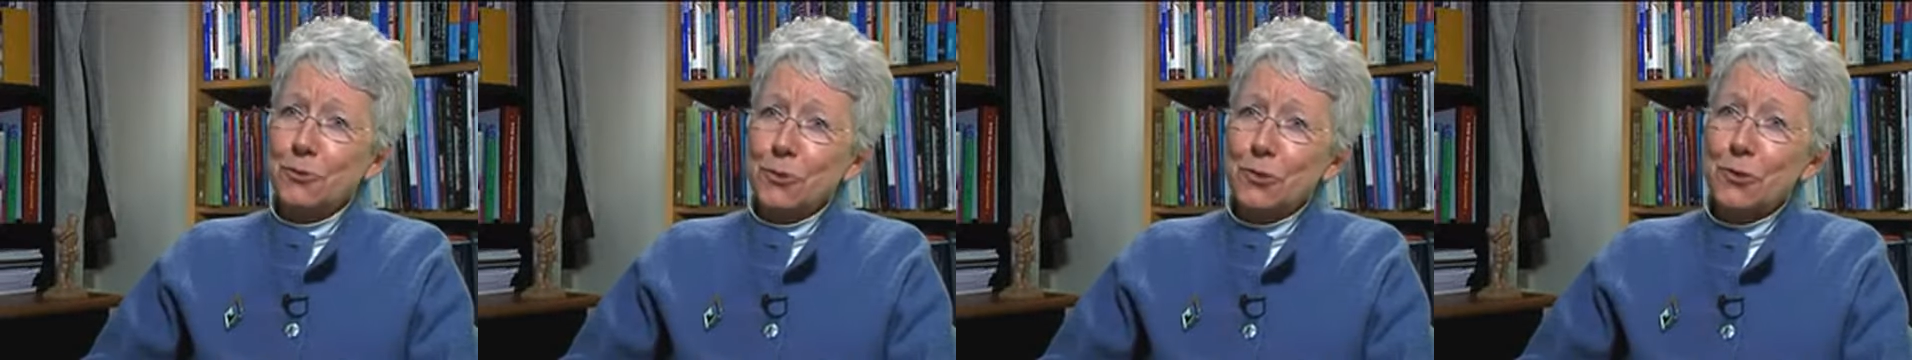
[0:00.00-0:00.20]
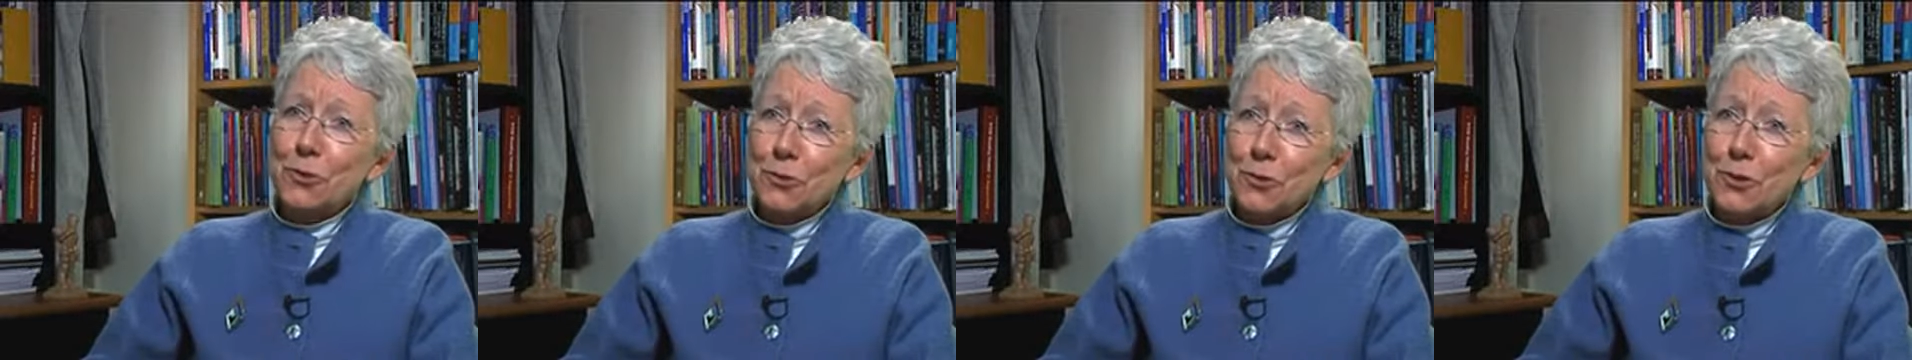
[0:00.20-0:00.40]

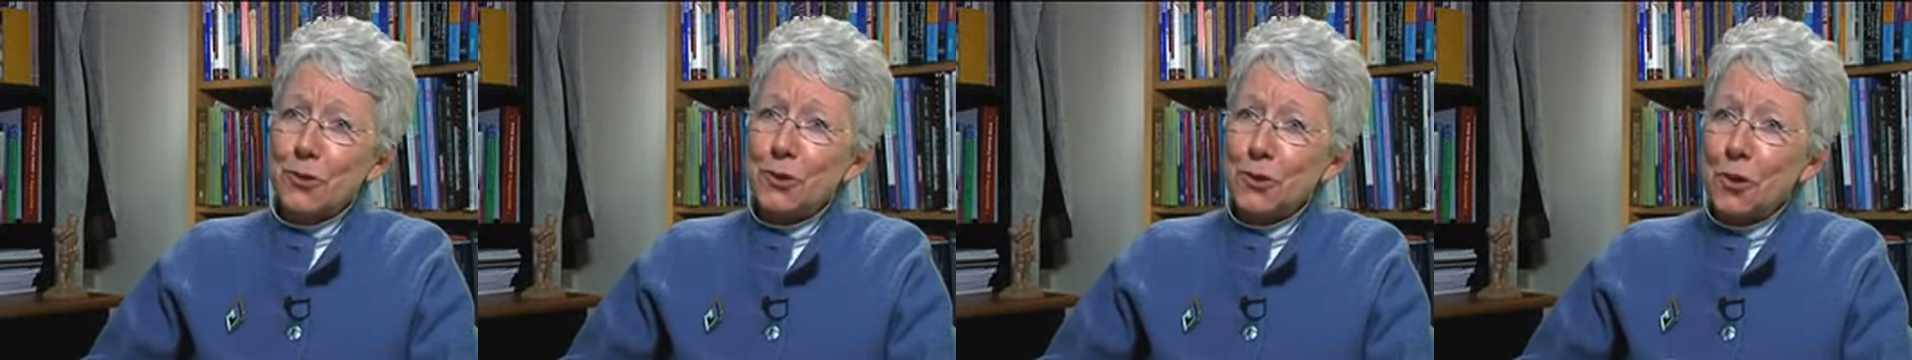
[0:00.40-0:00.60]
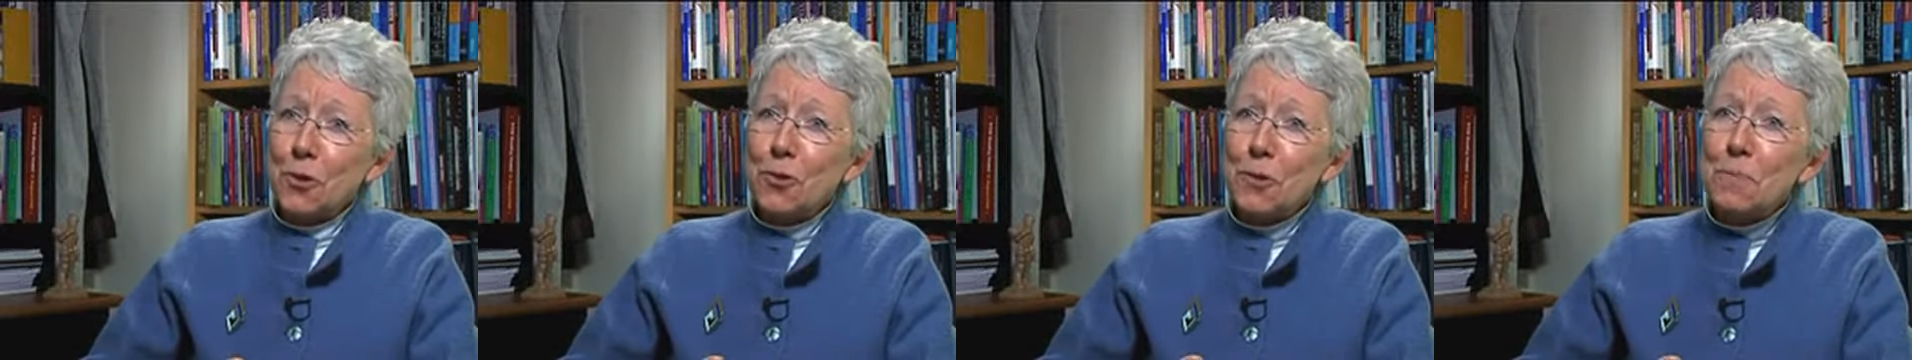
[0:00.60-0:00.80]

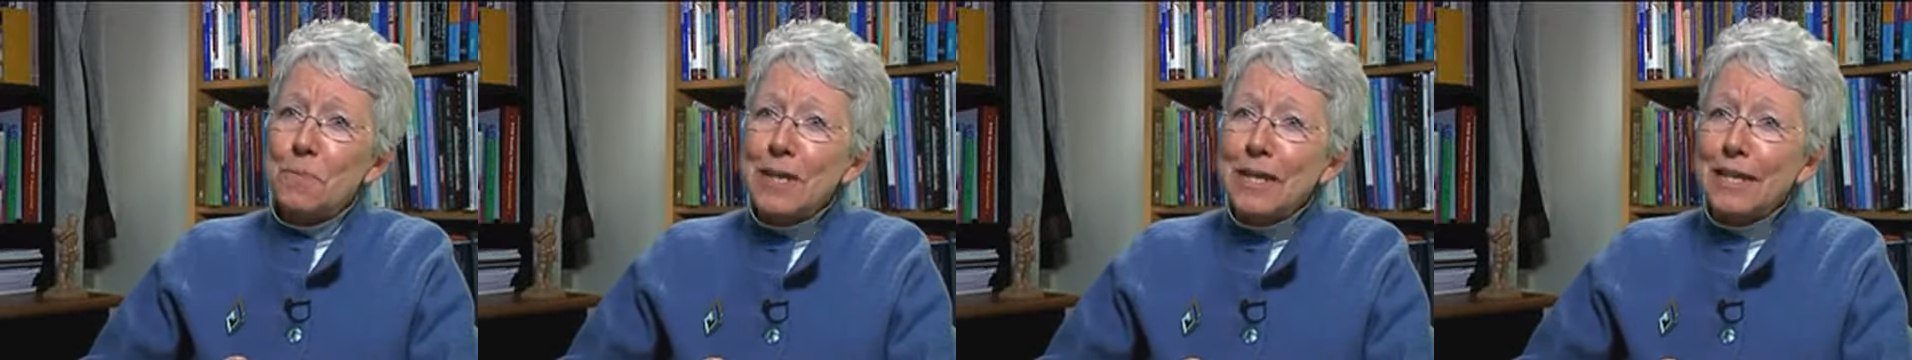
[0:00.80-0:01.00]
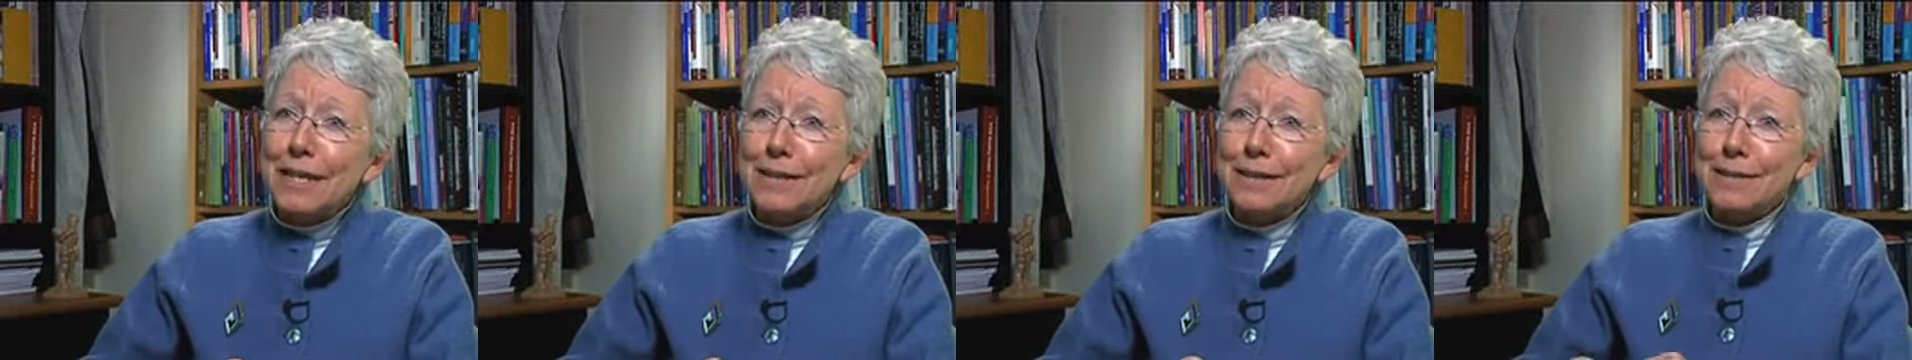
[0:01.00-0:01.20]
students know the
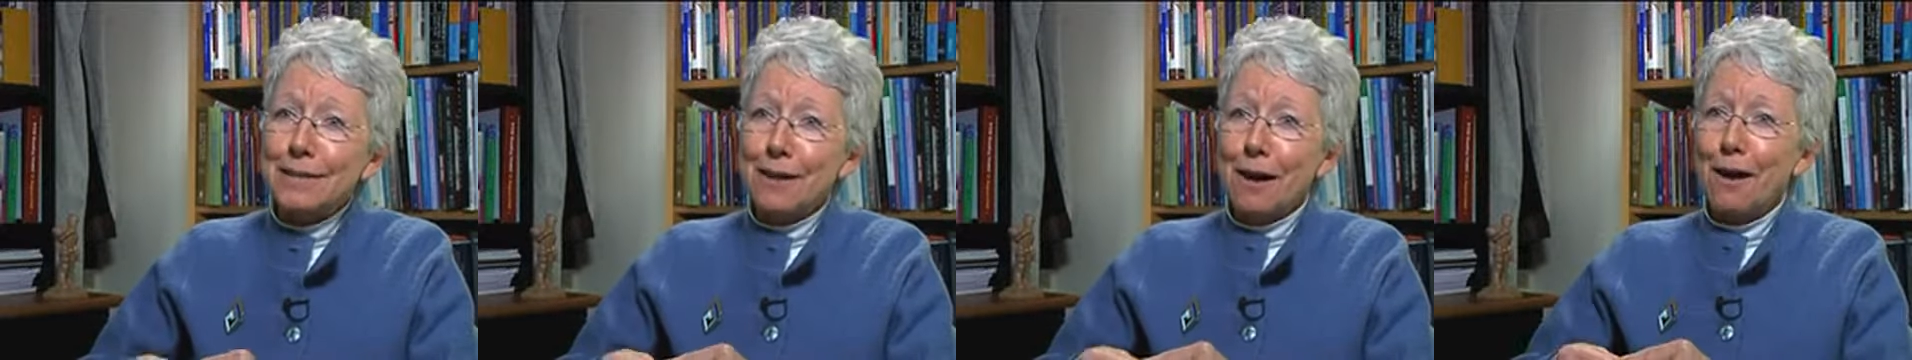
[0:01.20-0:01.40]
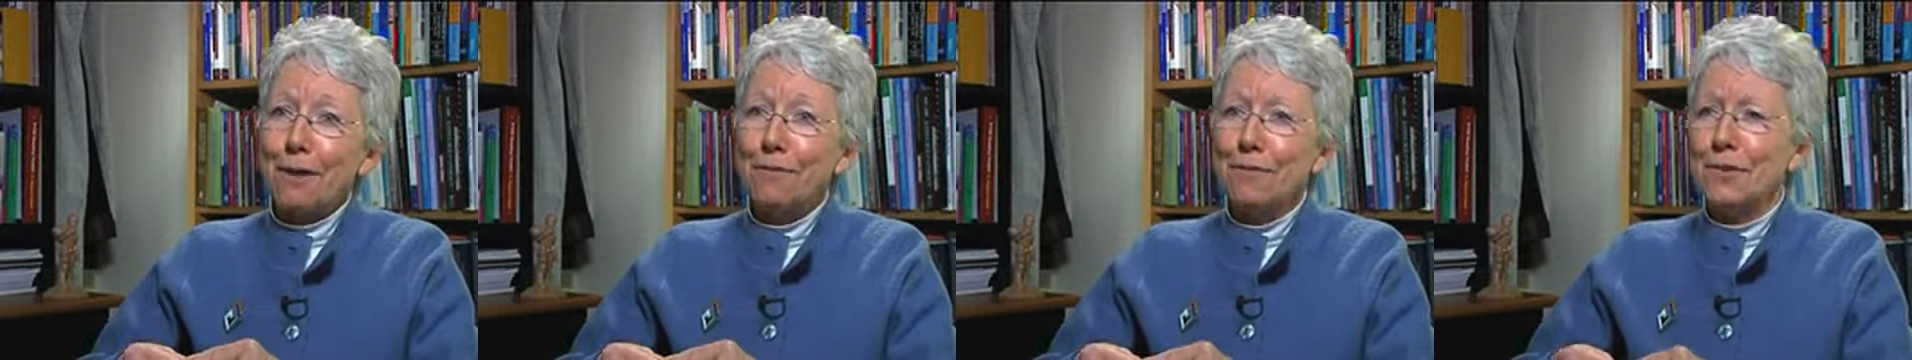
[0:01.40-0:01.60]
meanings
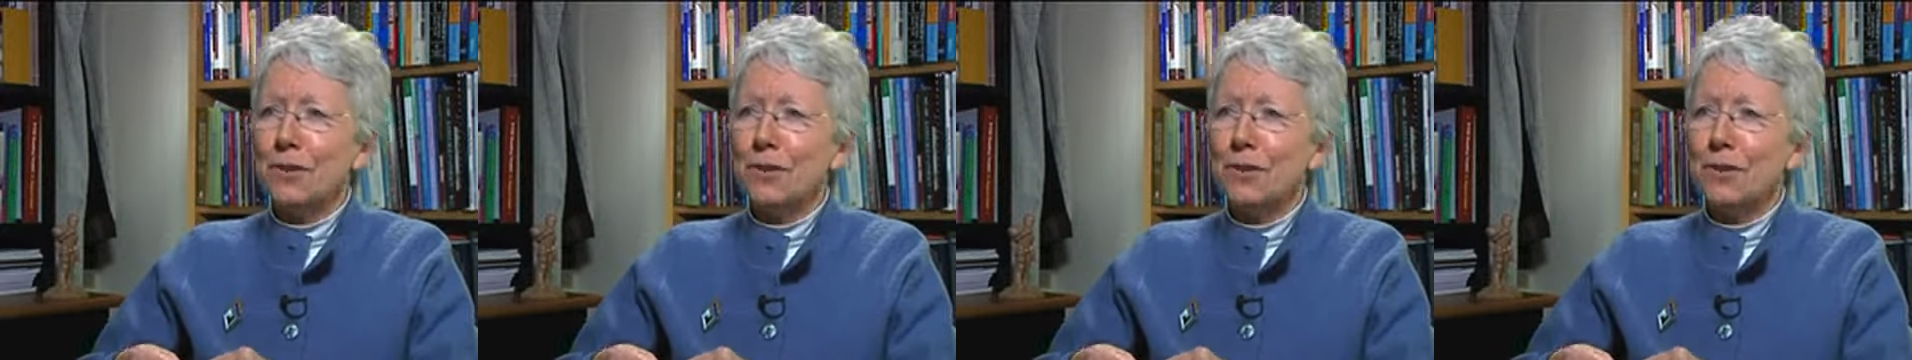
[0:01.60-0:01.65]
of.